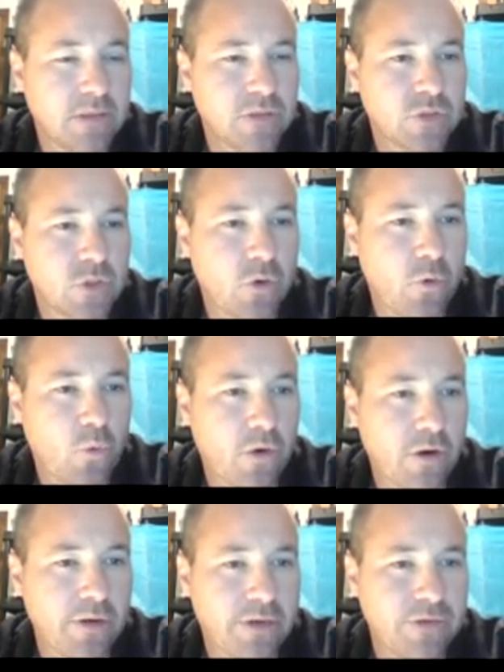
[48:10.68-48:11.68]
So we're
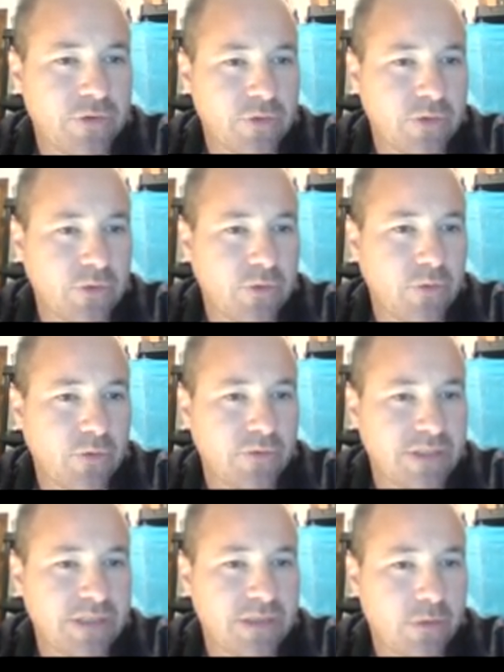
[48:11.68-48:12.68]
going to
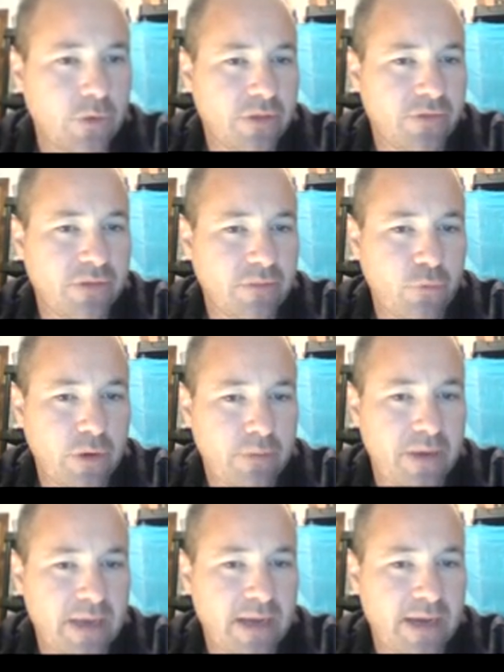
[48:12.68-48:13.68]
deal with the
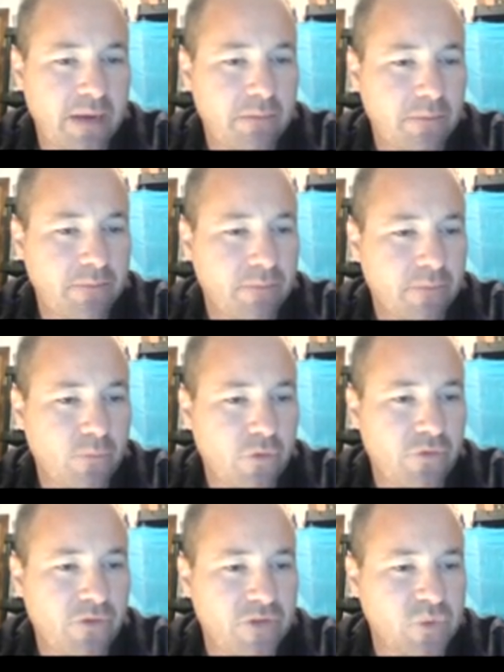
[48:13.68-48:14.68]
prepaid item
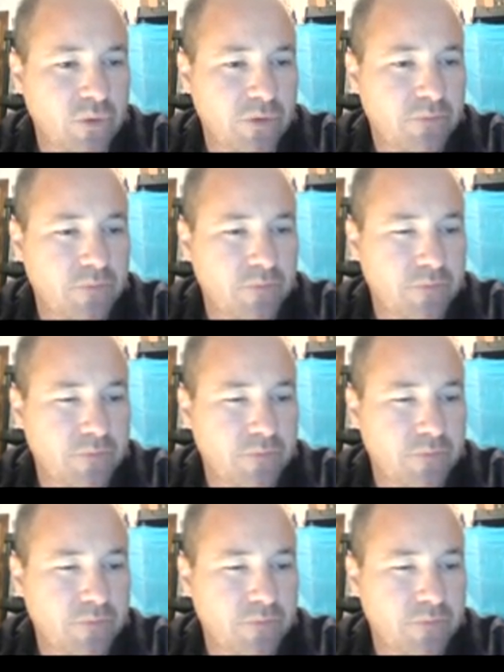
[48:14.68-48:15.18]
with this one.